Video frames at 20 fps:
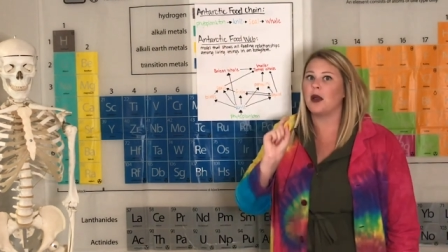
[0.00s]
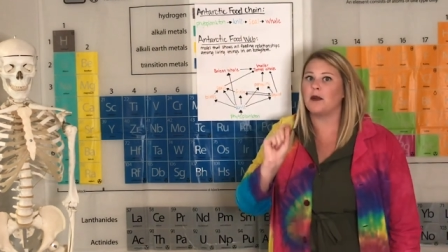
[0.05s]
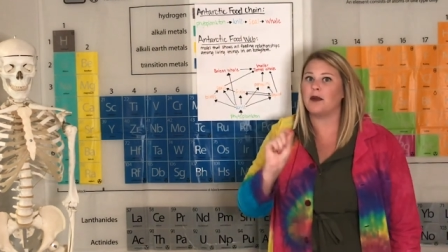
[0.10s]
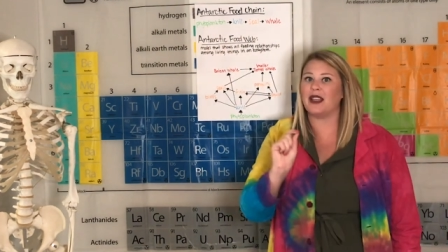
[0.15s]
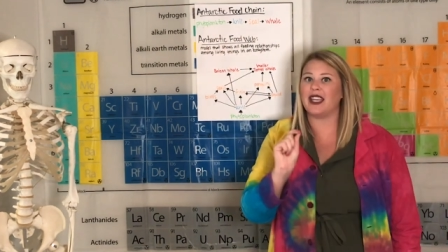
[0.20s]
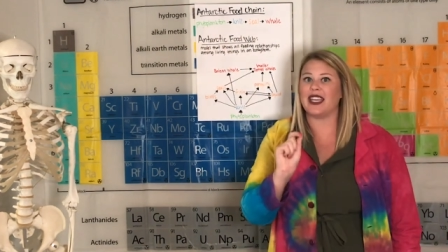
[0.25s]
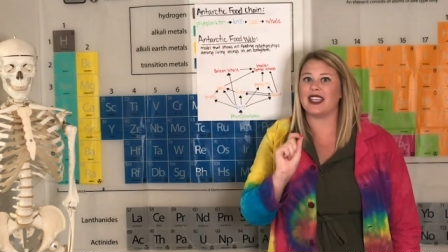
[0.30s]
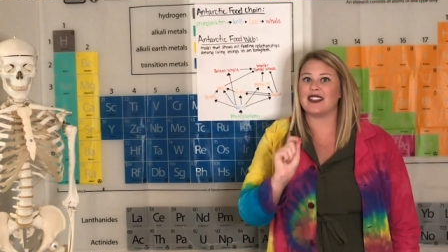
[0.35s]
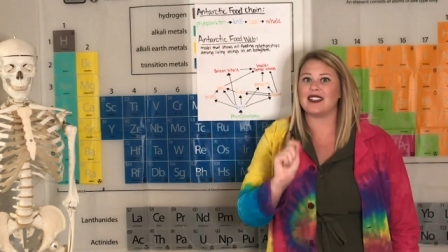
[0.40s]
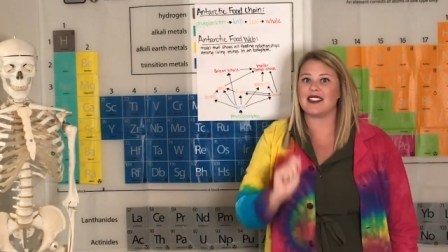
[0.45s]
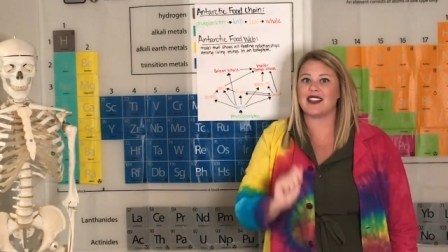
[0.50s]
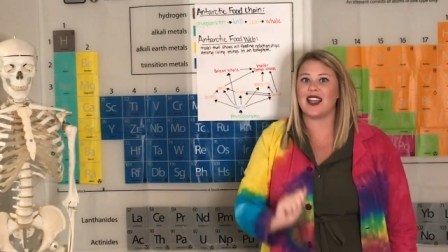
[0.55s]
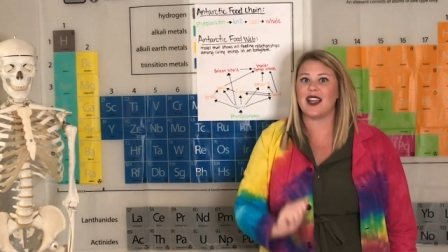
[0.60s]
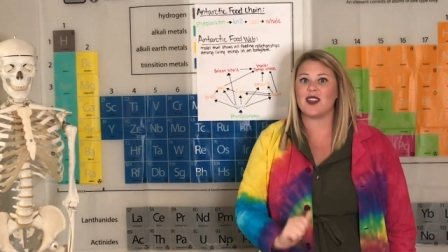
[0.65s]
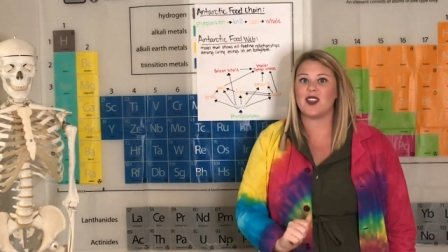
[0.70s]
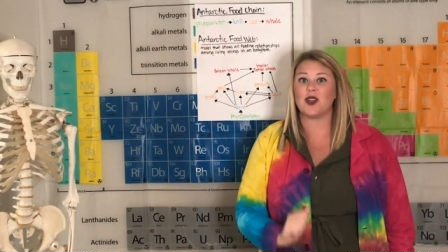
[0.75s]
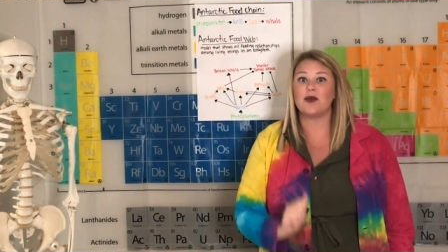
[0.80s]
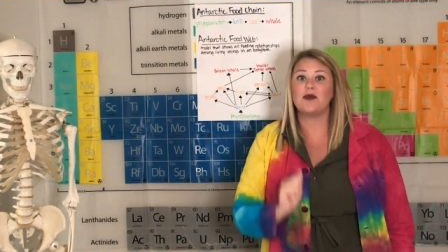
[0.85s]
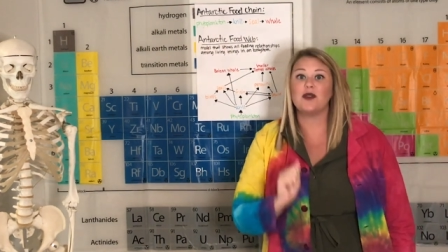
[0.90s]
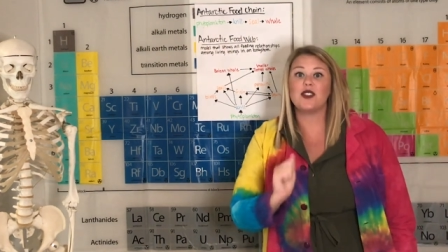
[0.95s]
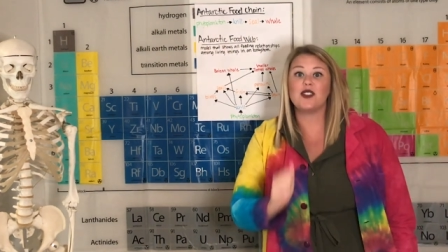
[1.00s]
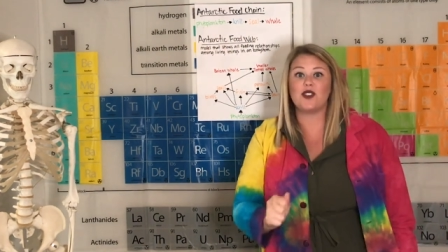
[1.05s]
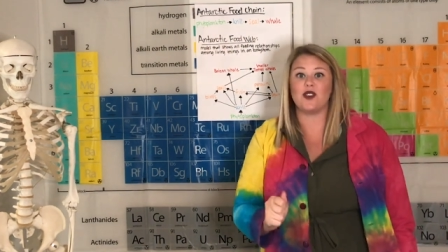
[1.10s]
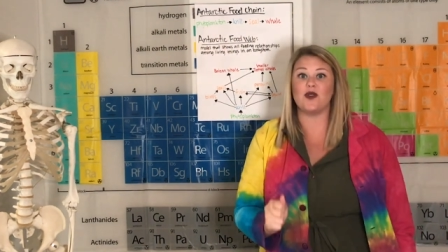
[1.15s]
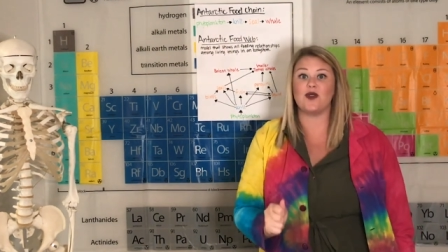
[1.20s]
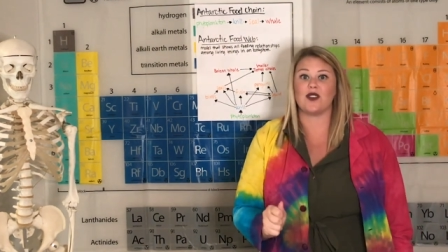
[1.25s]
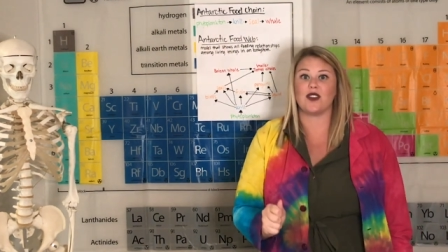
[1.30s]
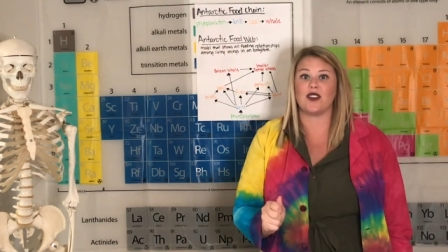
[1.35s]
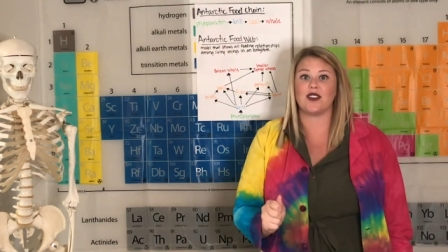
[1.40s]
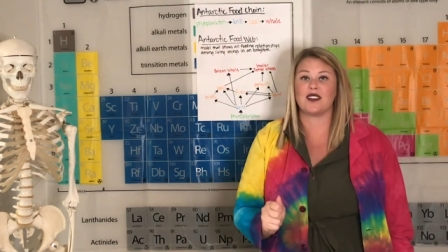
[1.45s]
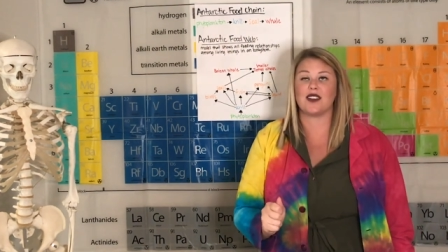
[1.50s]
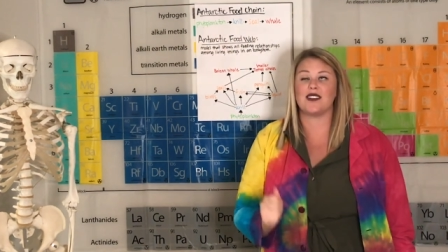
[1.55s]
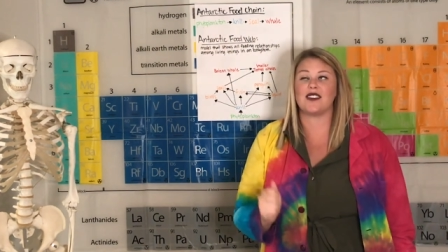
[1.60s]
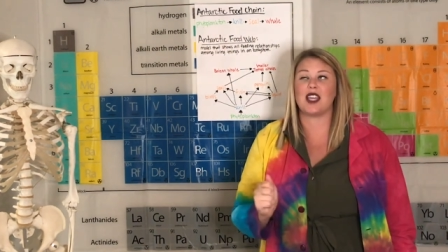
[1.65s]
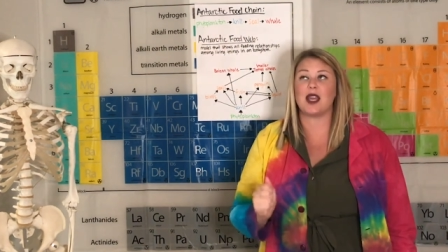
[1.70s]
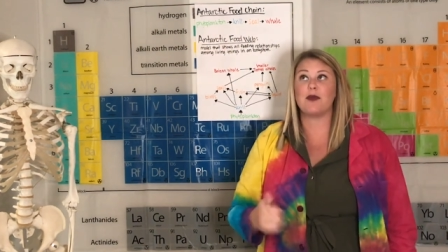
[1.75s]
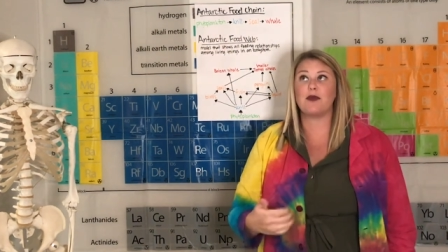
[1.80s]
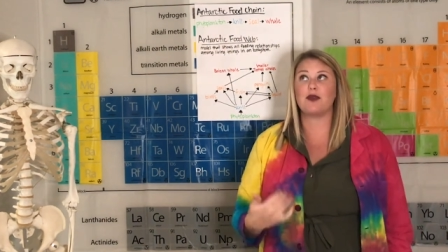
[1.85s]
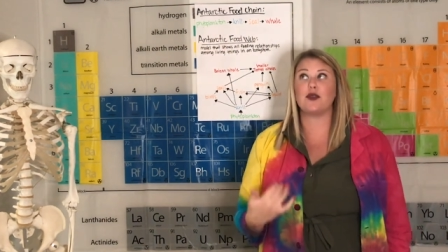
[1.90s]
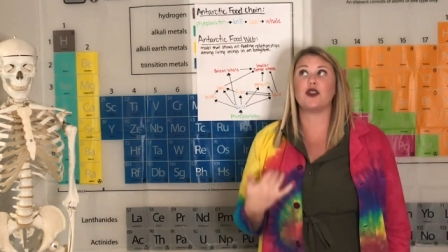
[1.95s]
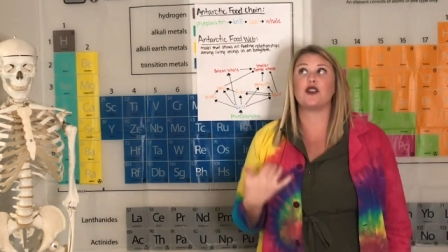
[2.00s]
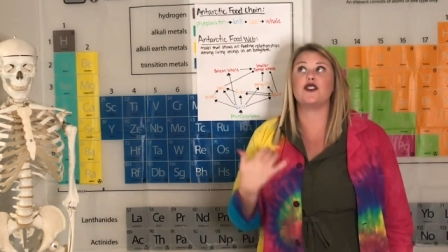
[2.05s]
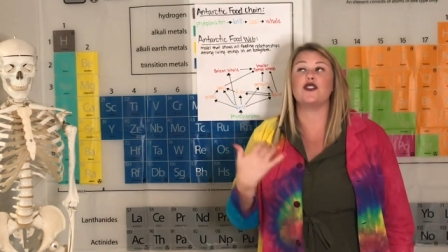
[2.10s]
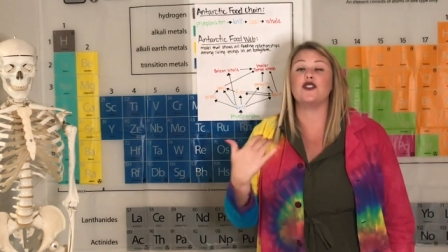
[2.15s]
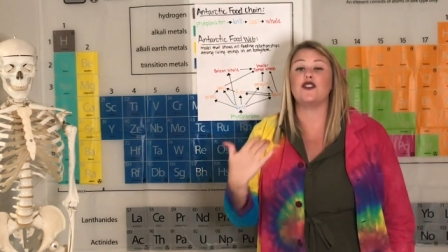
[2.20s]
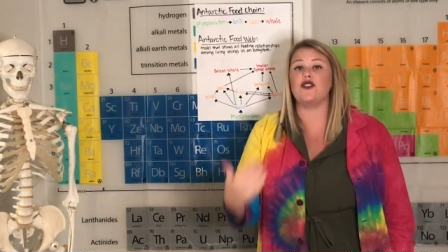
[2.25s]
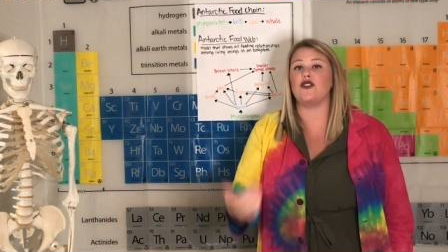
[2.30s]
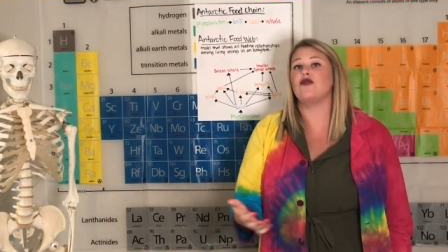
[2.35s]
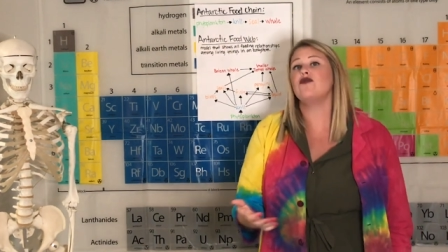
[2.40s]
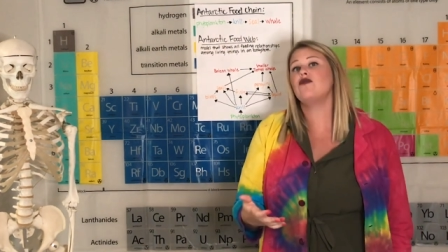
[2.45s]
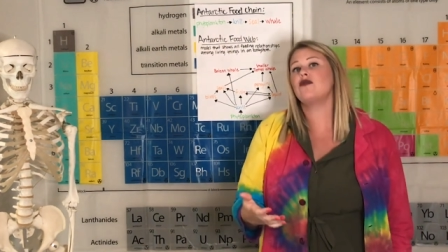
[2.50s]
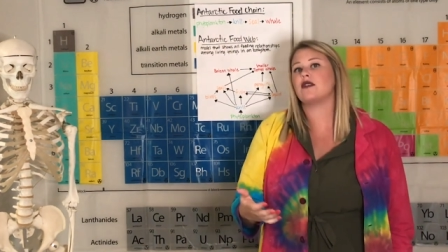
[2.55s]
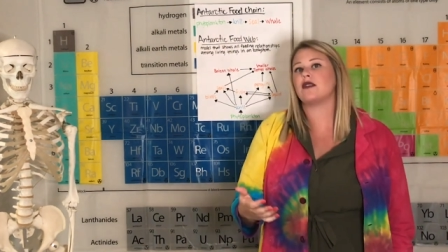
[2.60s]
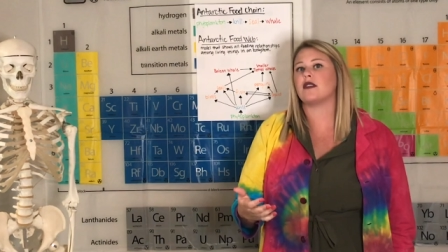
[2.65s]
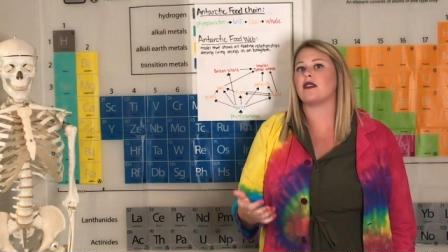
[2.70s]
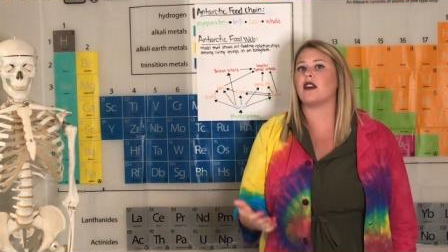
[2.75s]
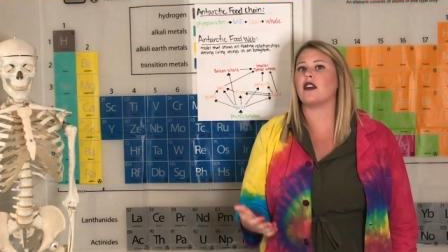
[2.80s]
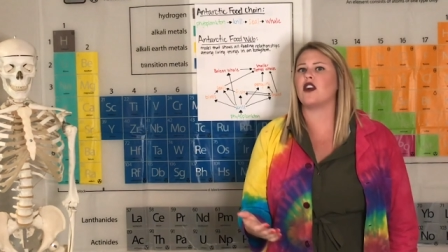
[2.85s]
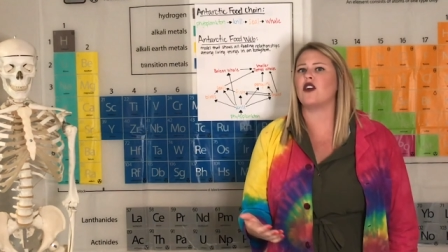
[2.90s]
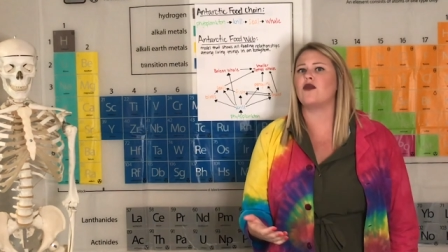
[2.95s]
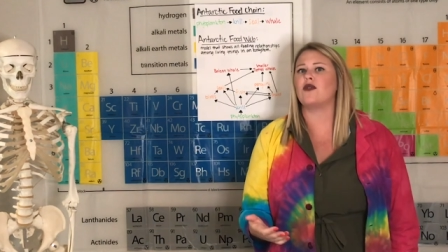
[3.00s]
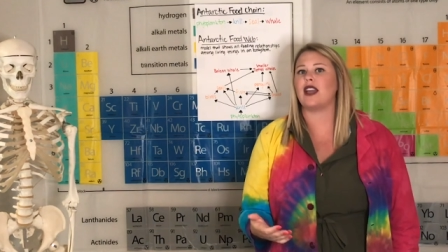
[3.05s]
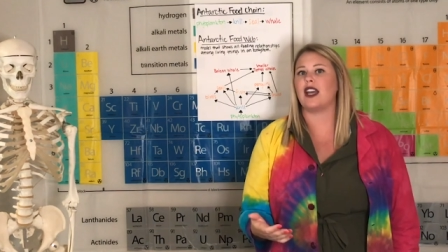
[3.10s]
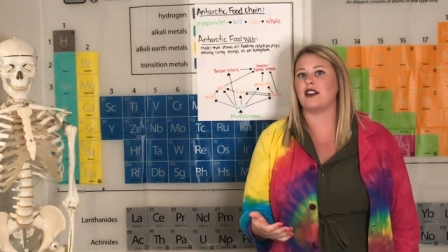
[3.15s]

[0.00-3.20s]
plants, they're producers because they produce their own